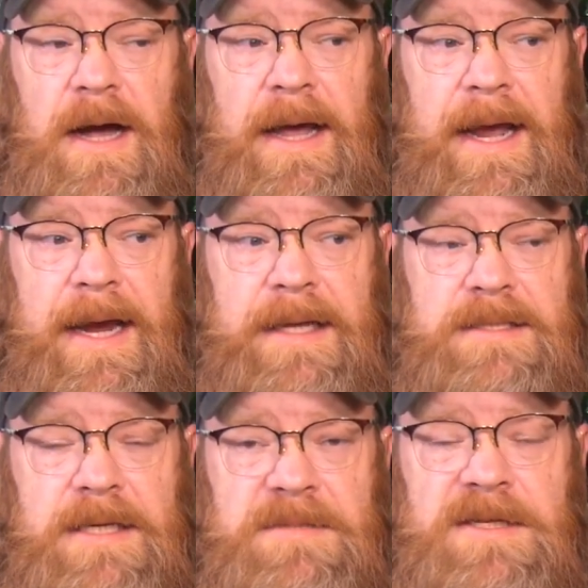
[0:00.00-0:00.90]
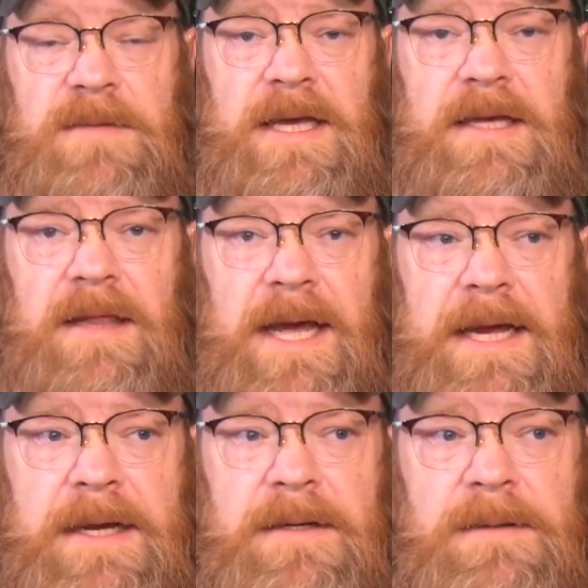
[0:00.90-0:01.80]
Uh, and it seems to me
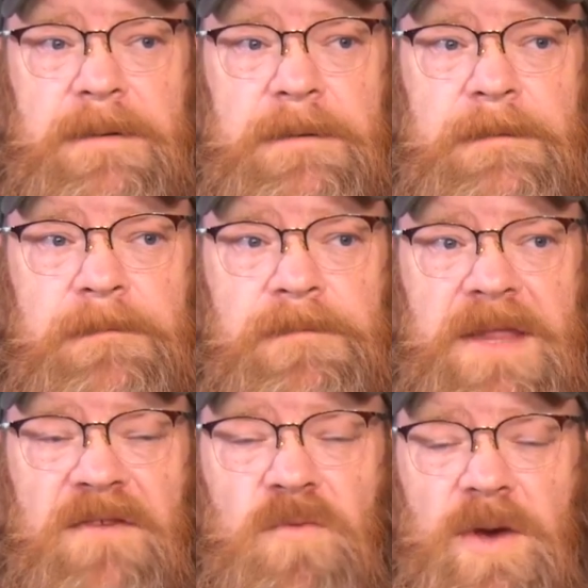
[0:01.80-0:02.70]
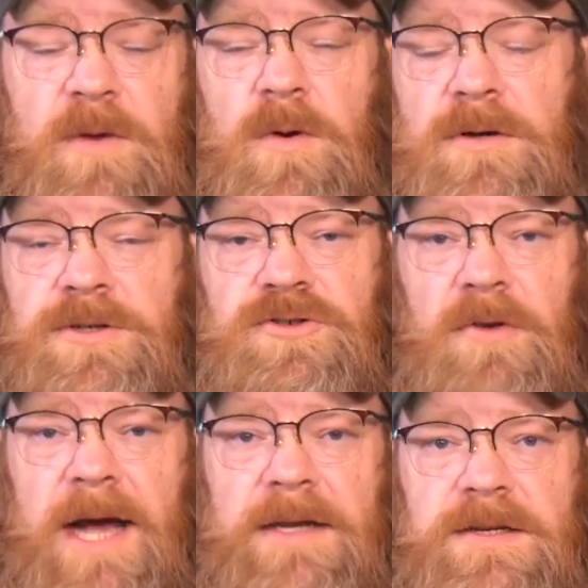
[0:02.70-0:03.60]
like if we were to
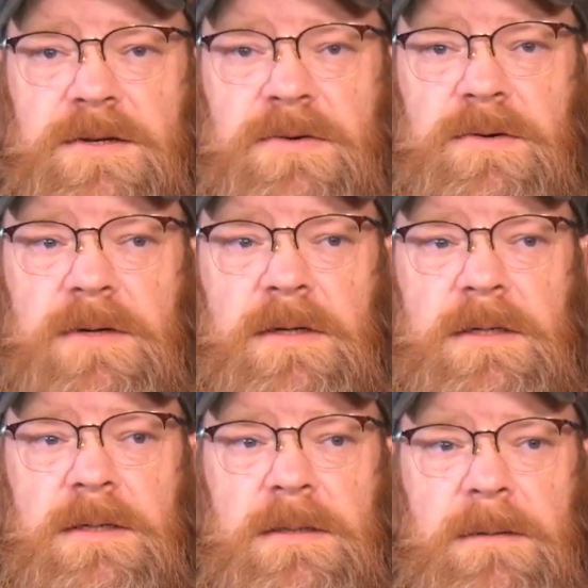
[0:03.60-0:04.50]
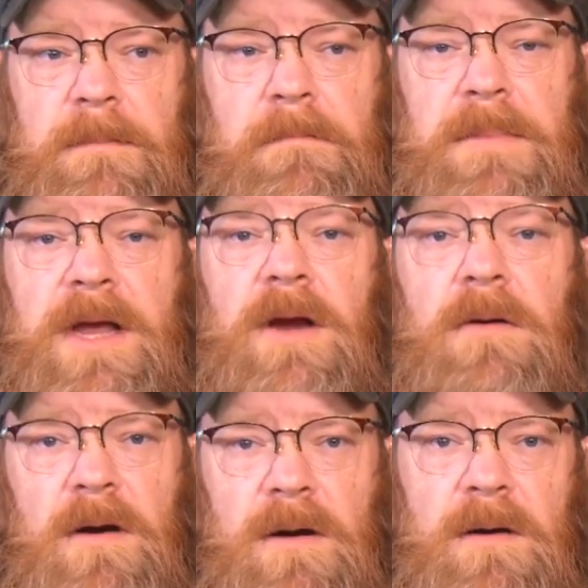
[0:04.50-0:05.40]
try to
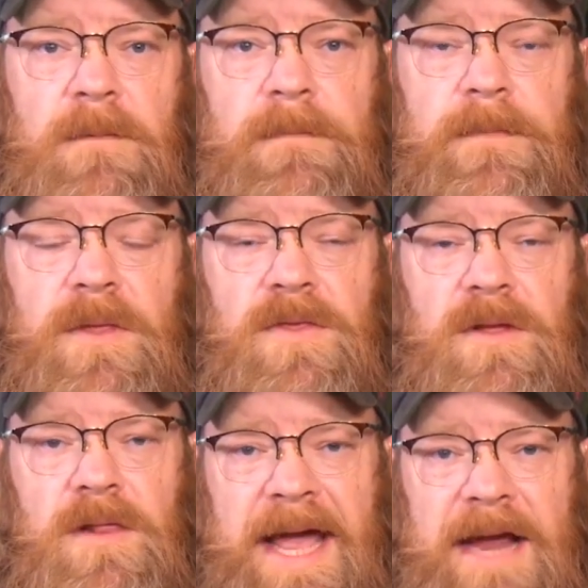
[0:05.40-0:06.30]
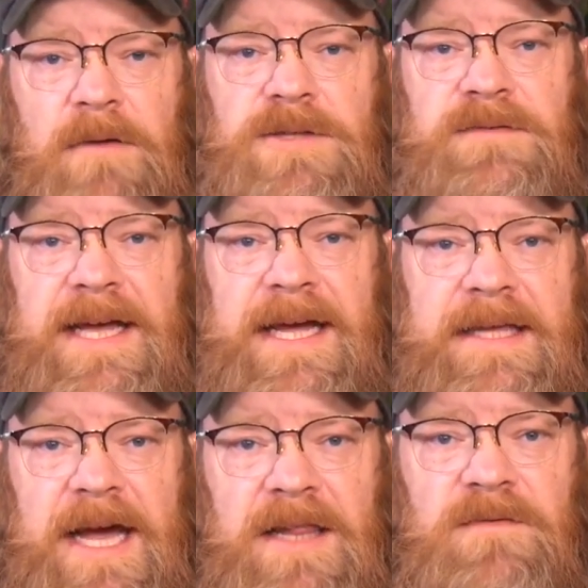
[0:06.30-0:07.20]
mirror the language of
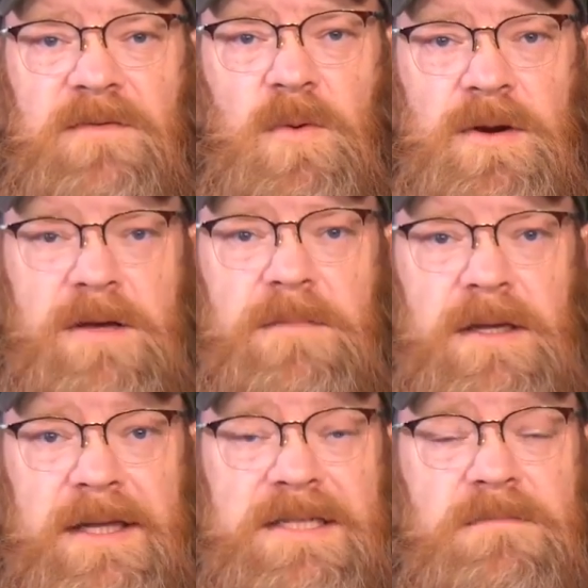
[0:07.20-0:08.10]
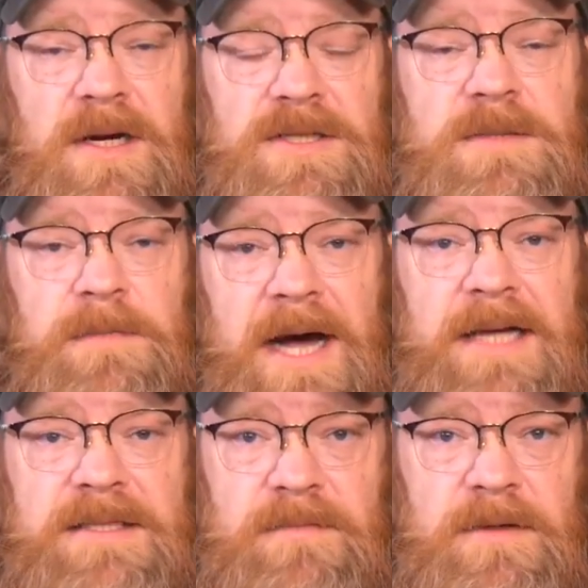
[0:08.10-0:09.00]
that California bill as much as
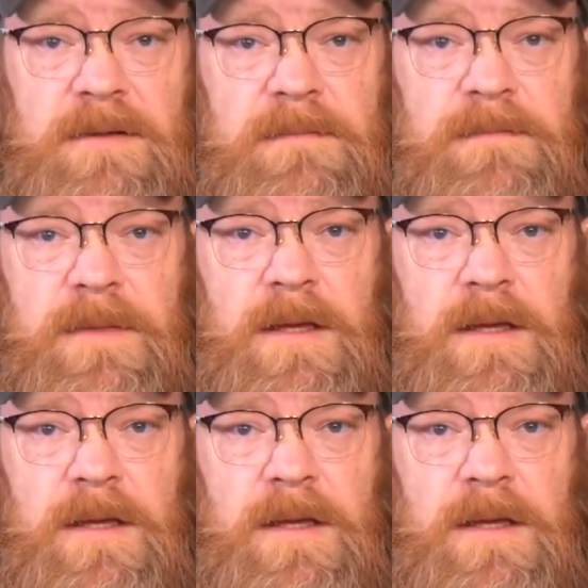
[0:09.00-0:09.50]
possible,